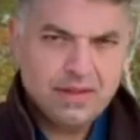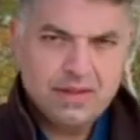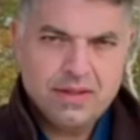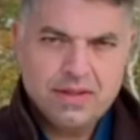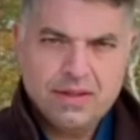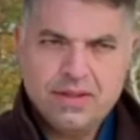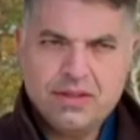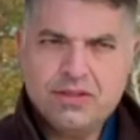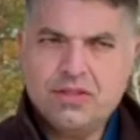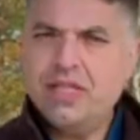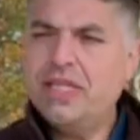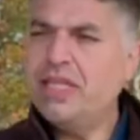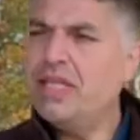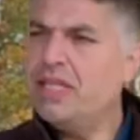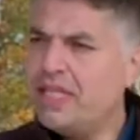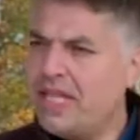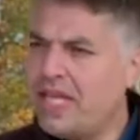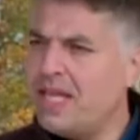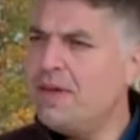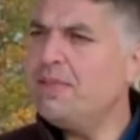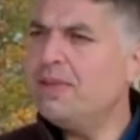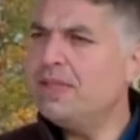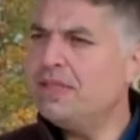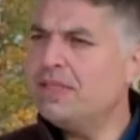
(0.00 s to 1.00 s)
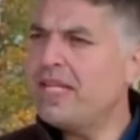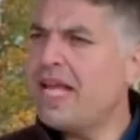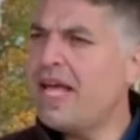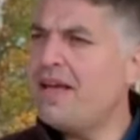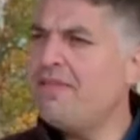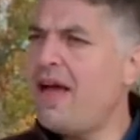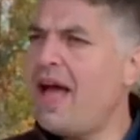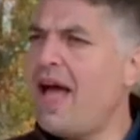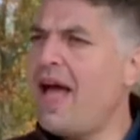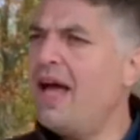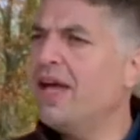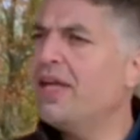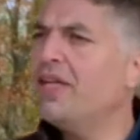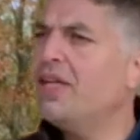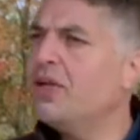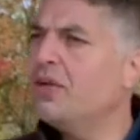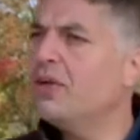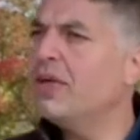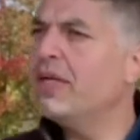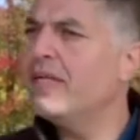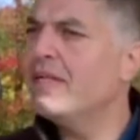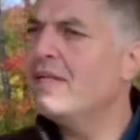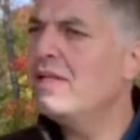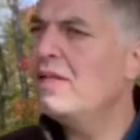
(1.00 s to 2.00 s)
You see, the demons have
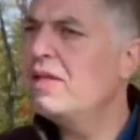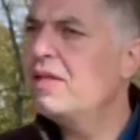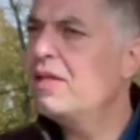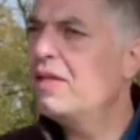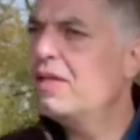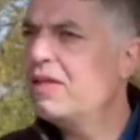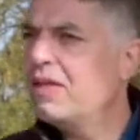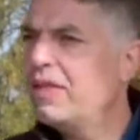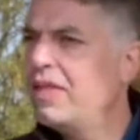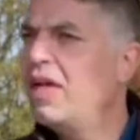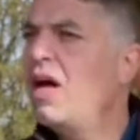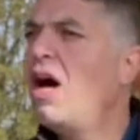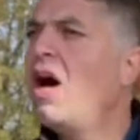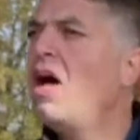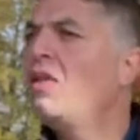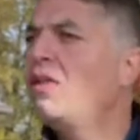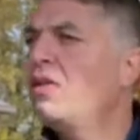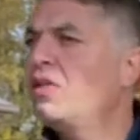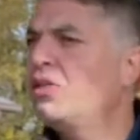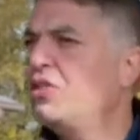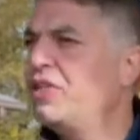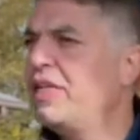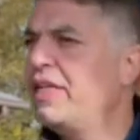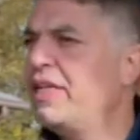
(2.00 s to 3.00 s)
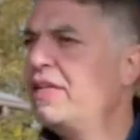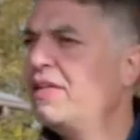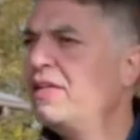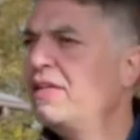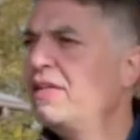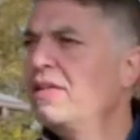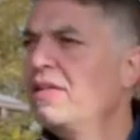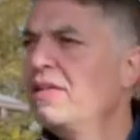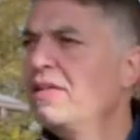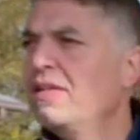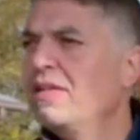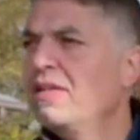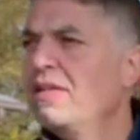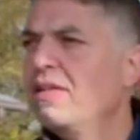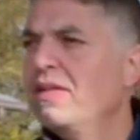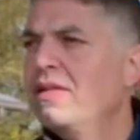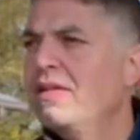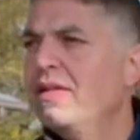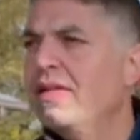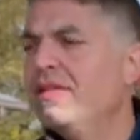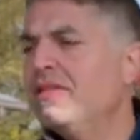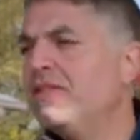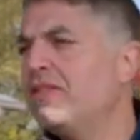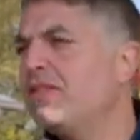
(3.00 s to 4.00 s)
accurate theology,
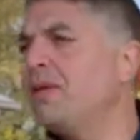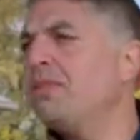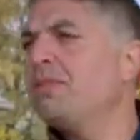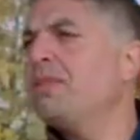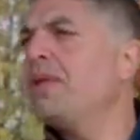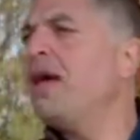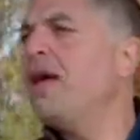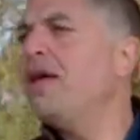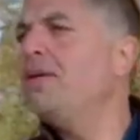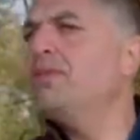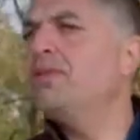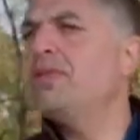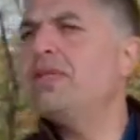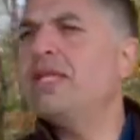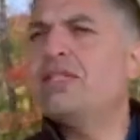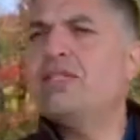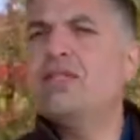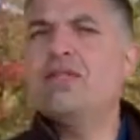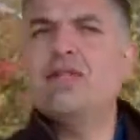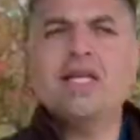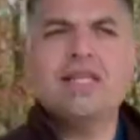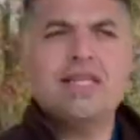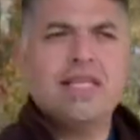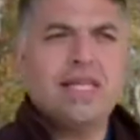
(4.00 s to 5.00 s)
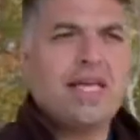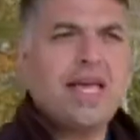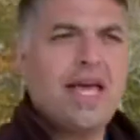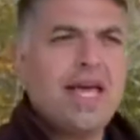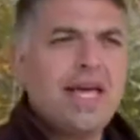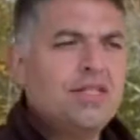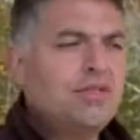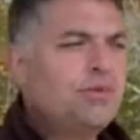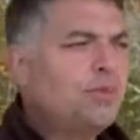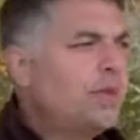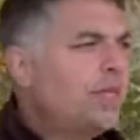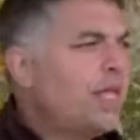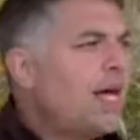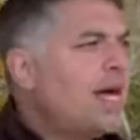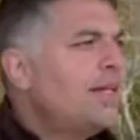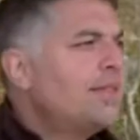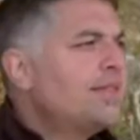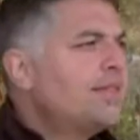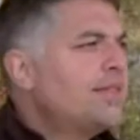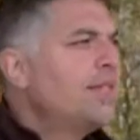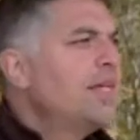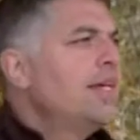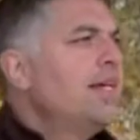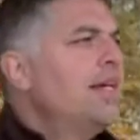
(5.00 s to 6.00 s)
and sometimes that's not the case with
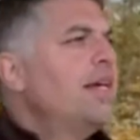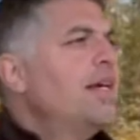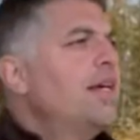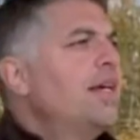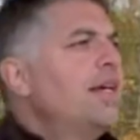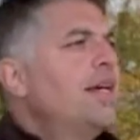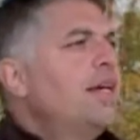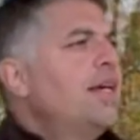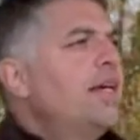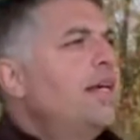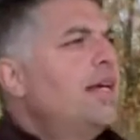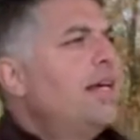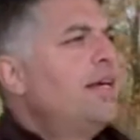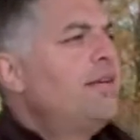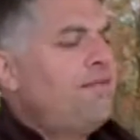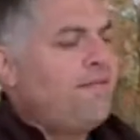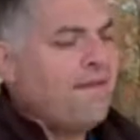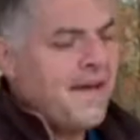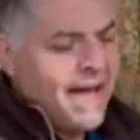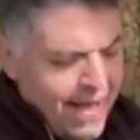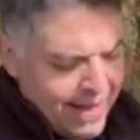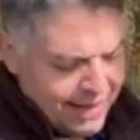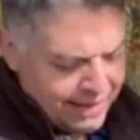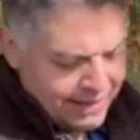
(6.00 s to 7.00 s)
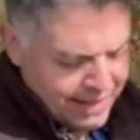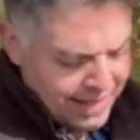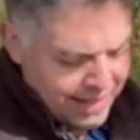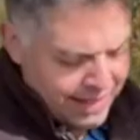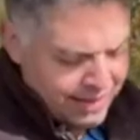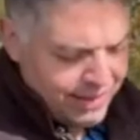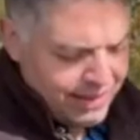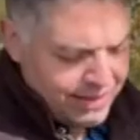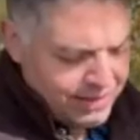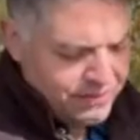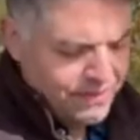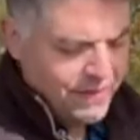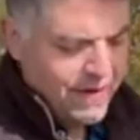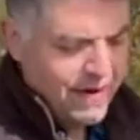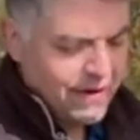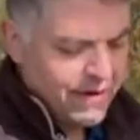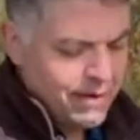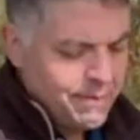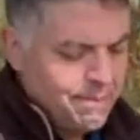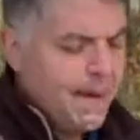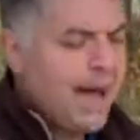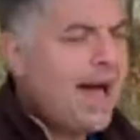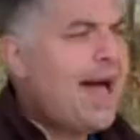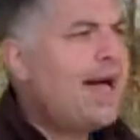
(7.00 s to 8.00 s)
us. In fact, in this
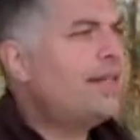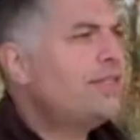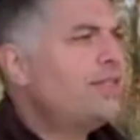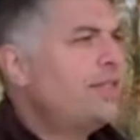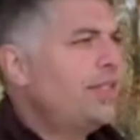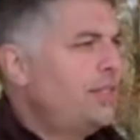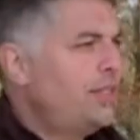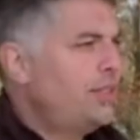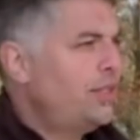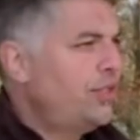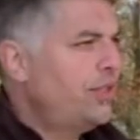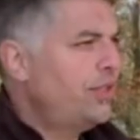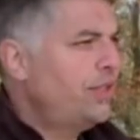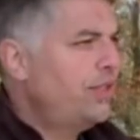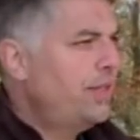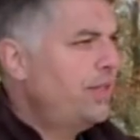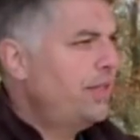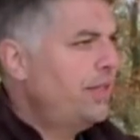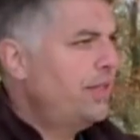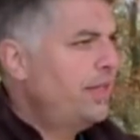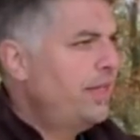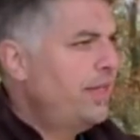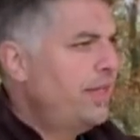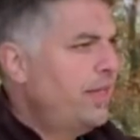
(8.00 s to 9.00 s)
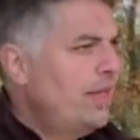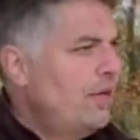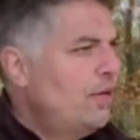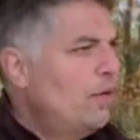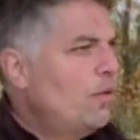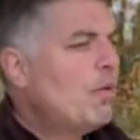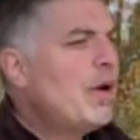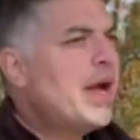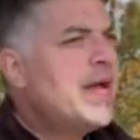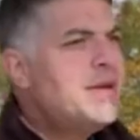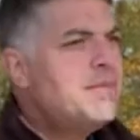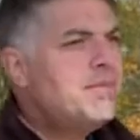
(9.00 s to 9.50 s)
very passage, right